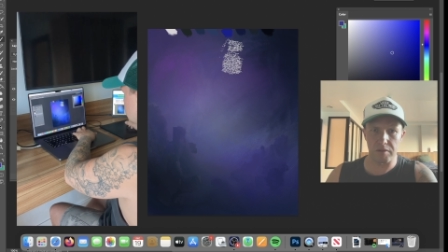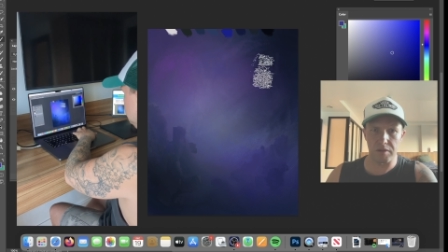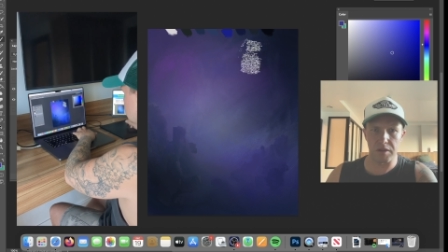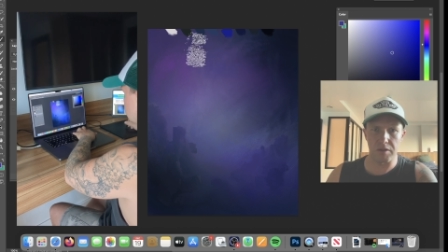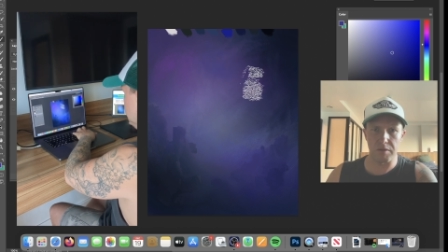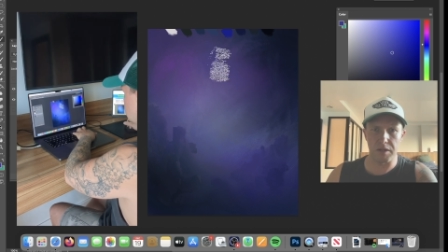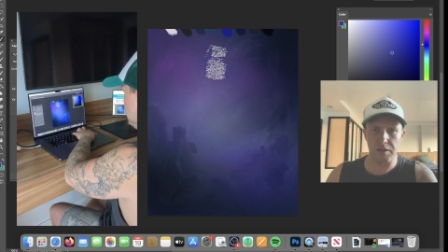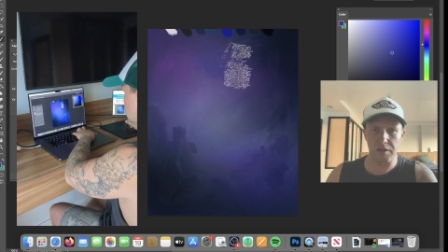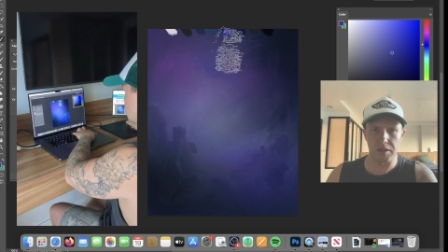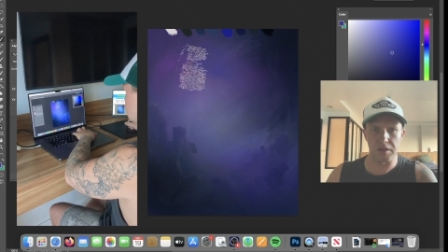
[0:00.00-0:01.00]
going
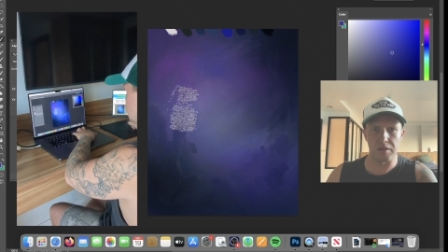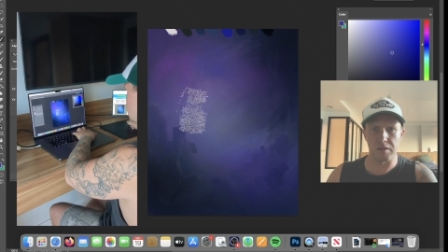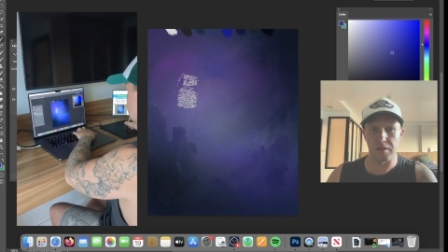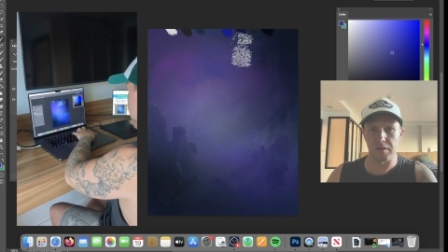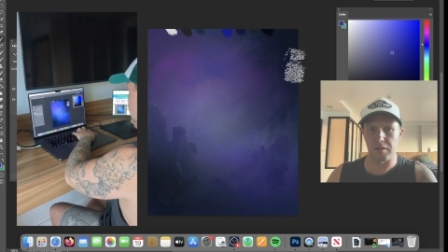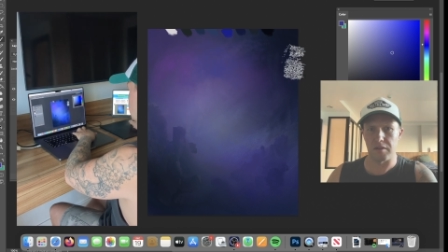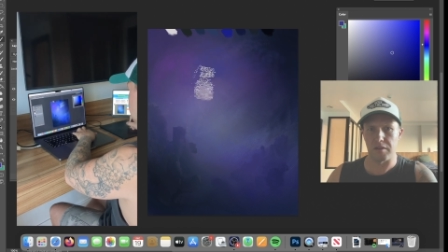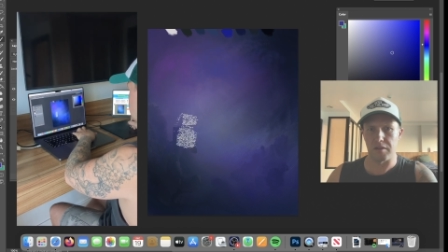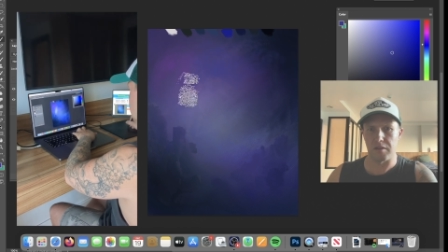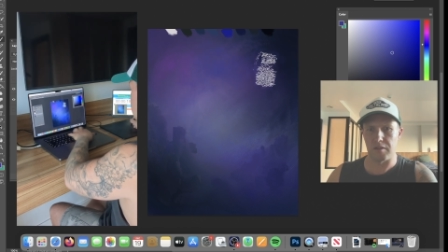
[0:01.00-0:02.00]
into
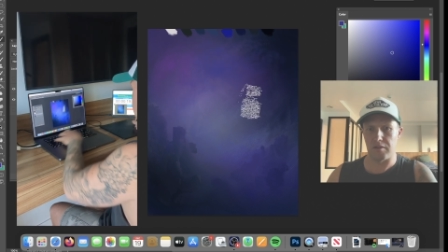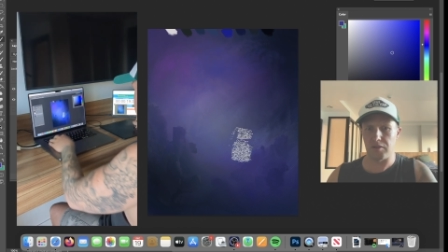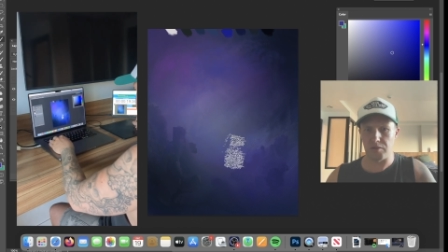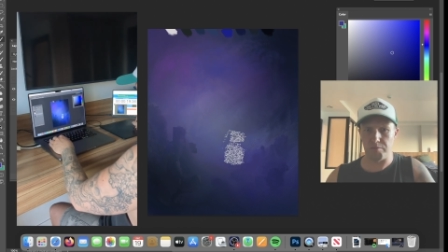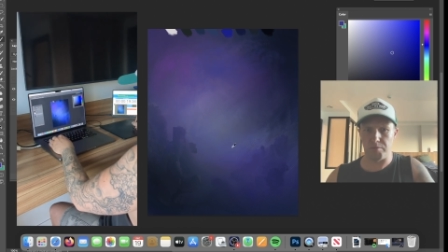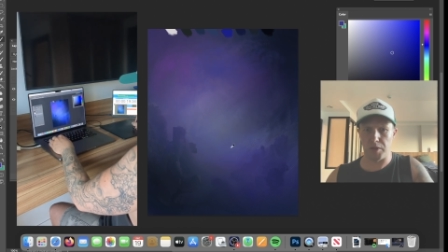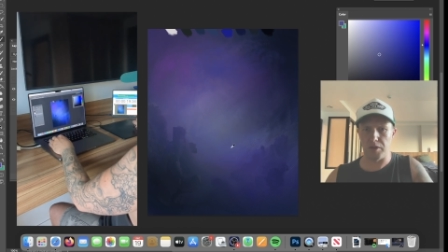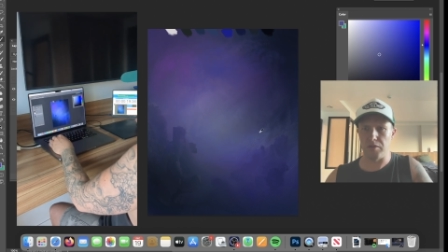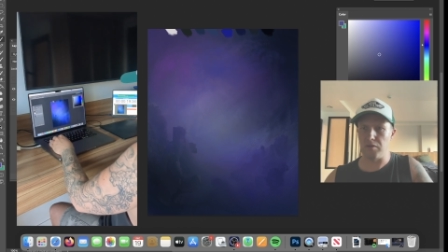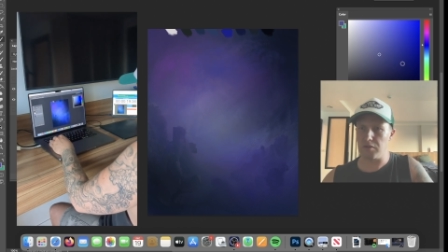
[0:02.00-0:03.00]
some
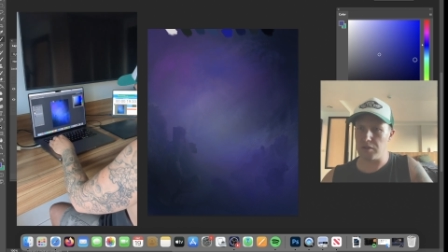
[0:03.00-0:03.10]
blues,